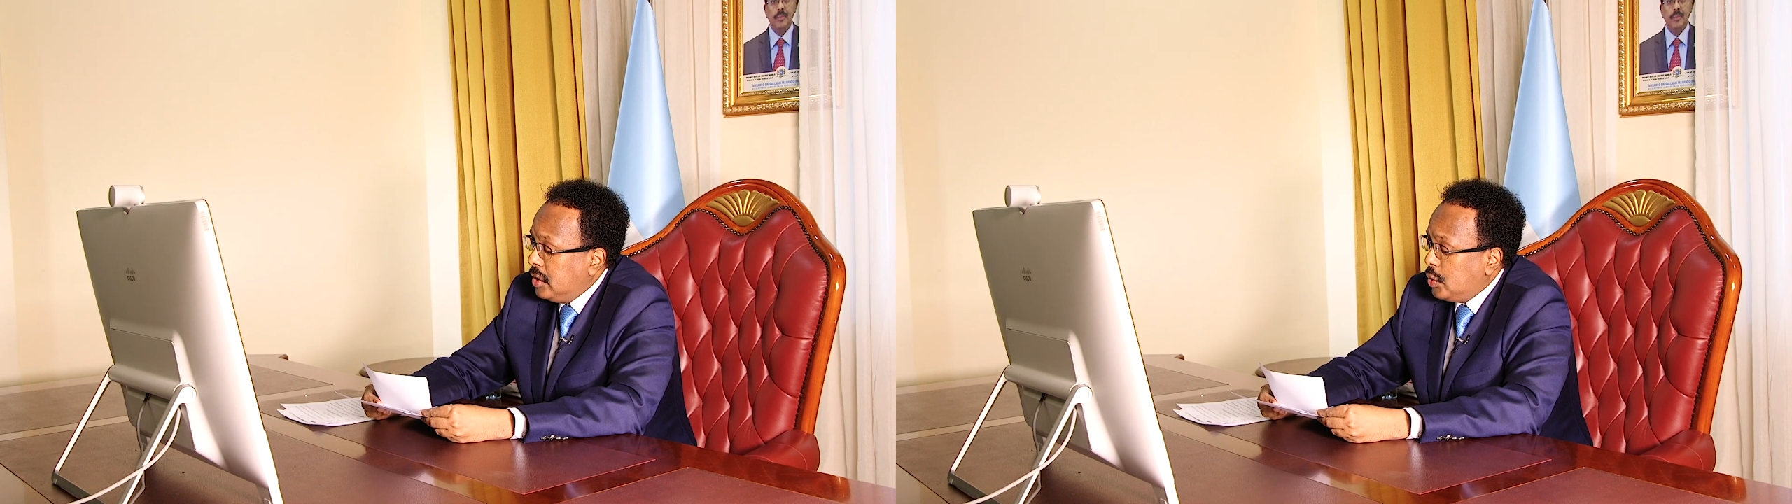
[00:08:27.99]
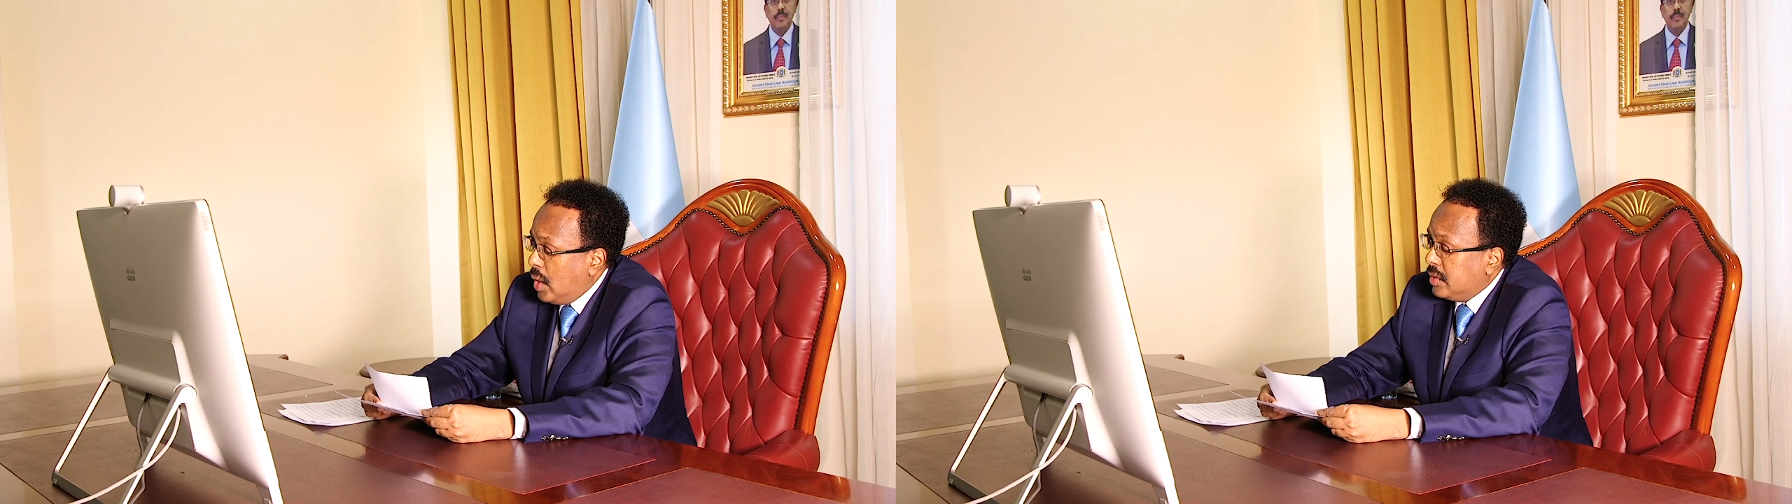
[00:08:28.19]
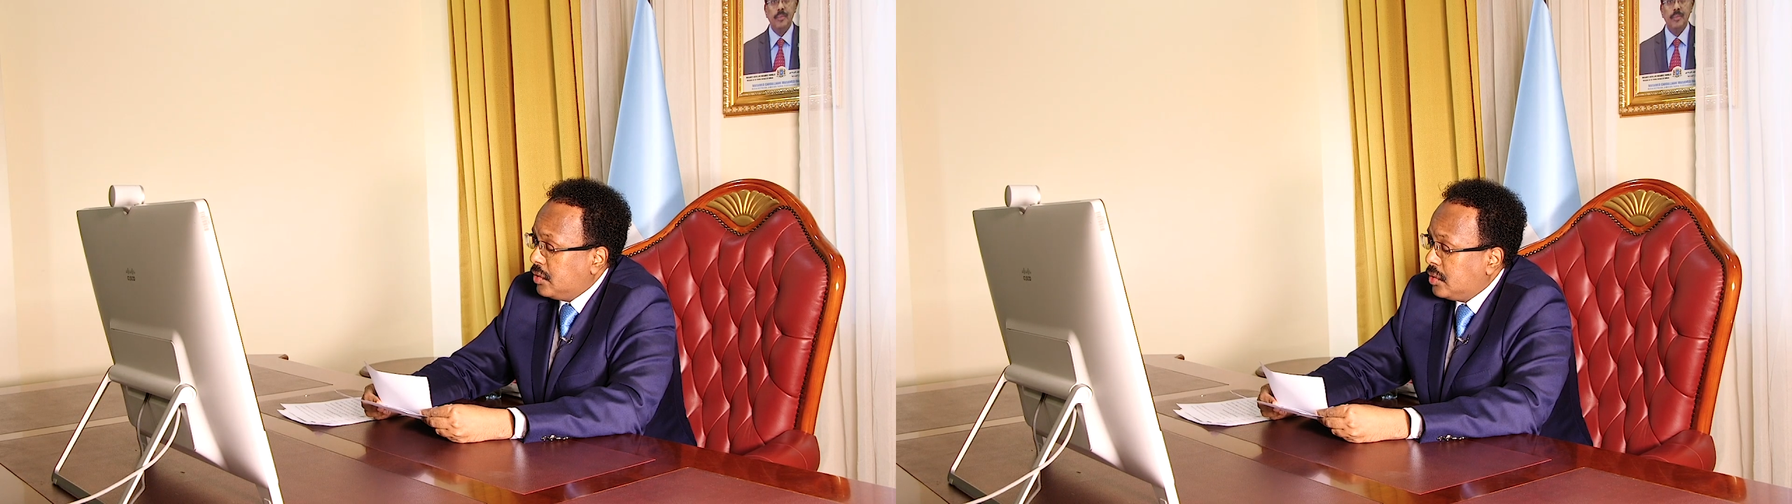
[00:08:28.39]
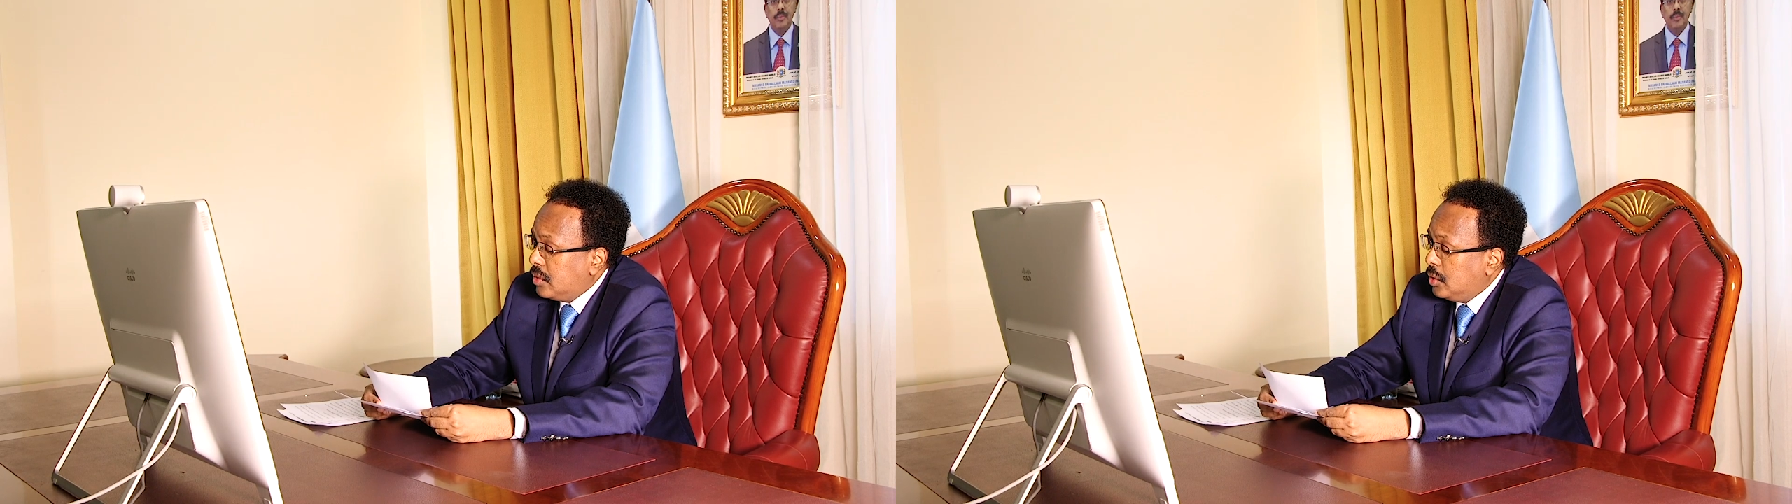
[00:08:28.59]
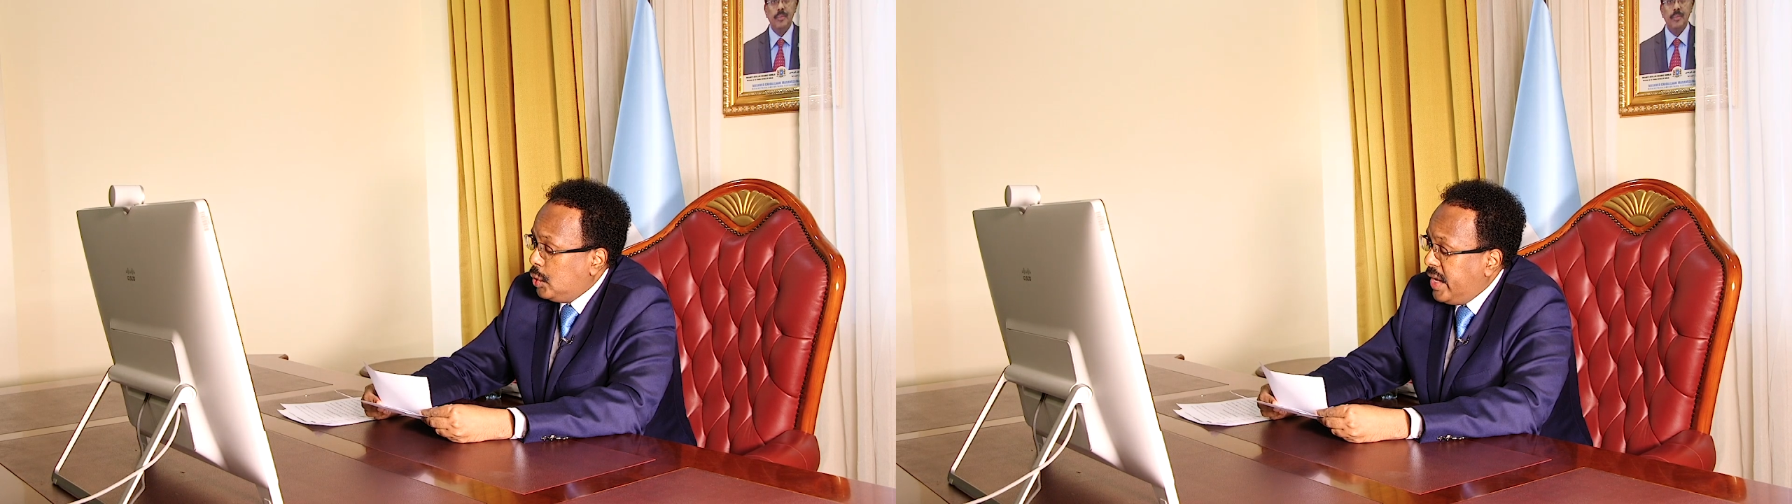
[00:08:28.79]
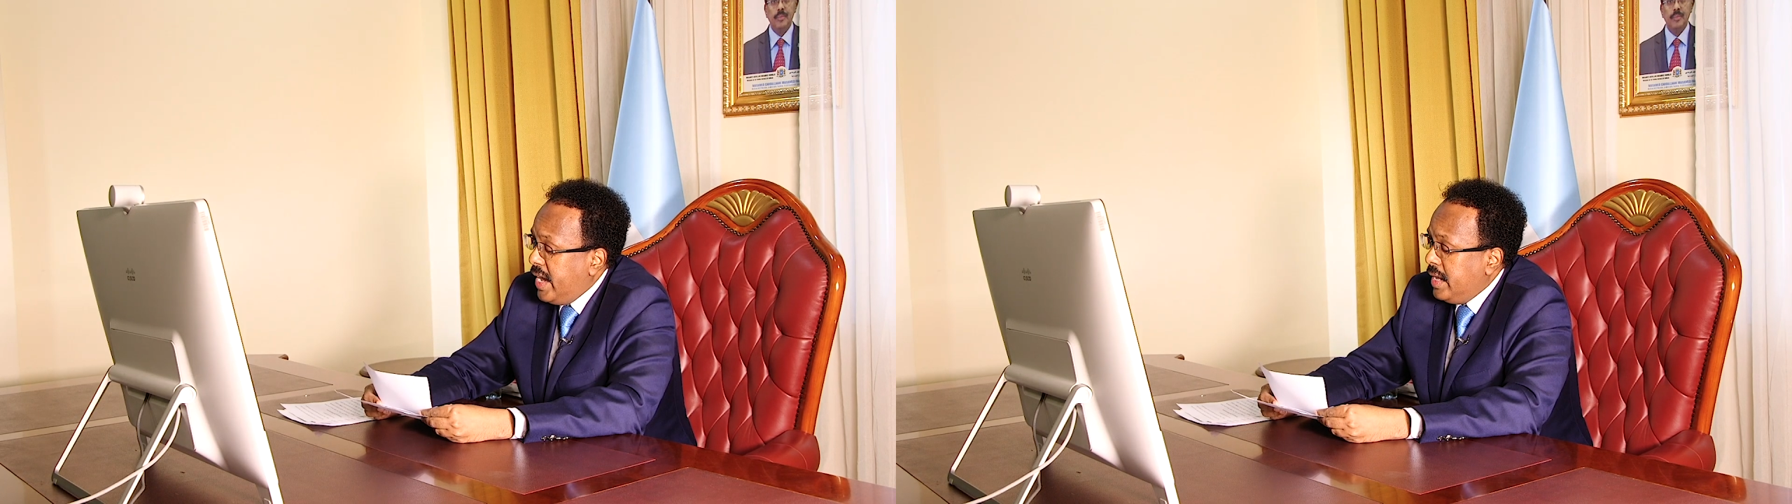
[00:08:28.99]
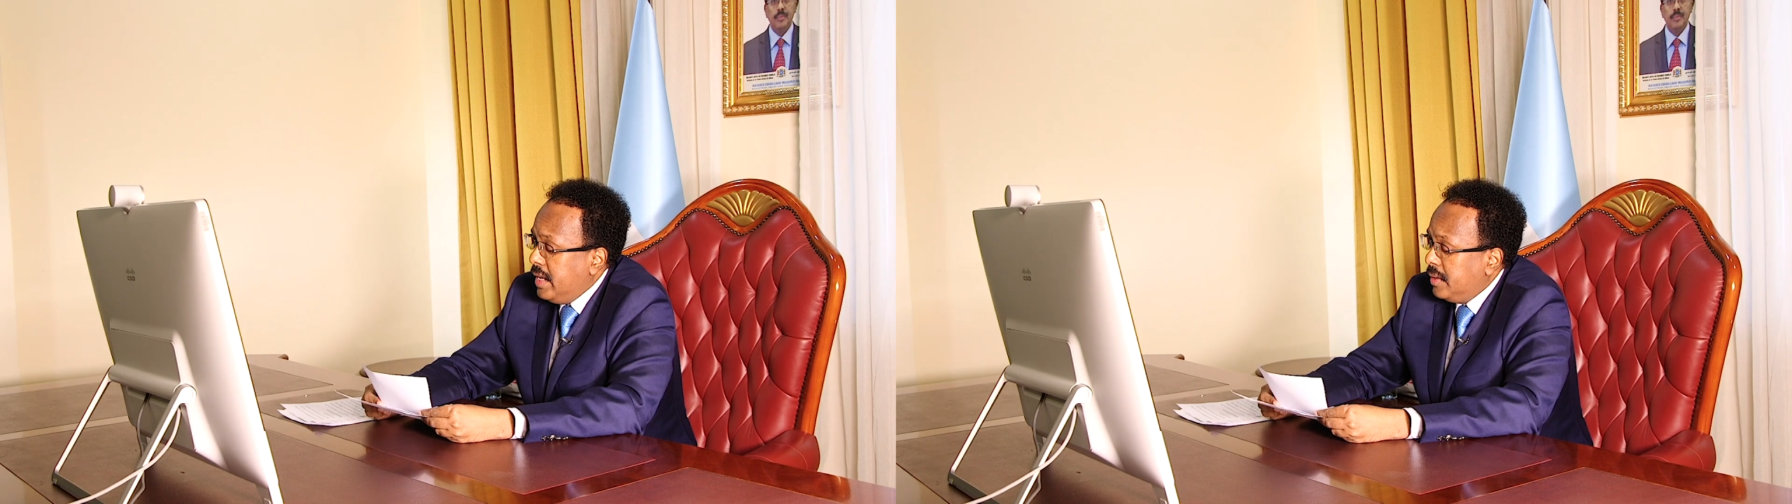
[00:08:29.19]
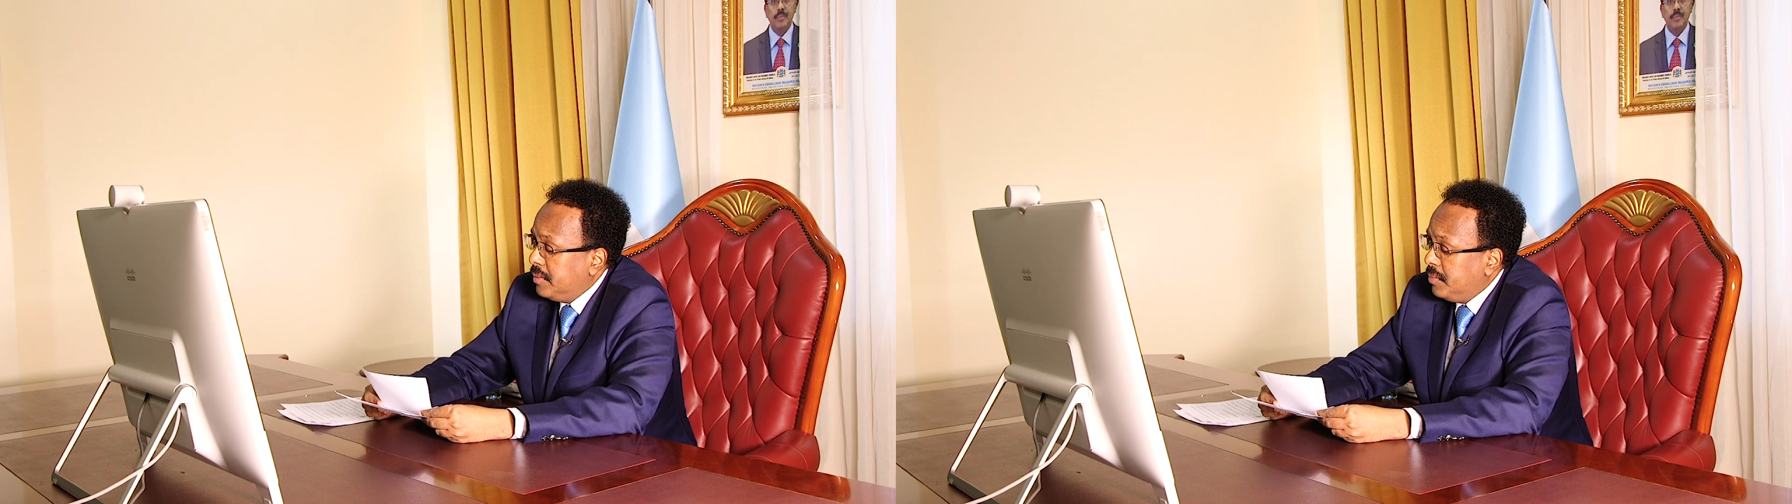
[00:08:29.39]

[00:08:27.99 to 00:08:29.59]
to us today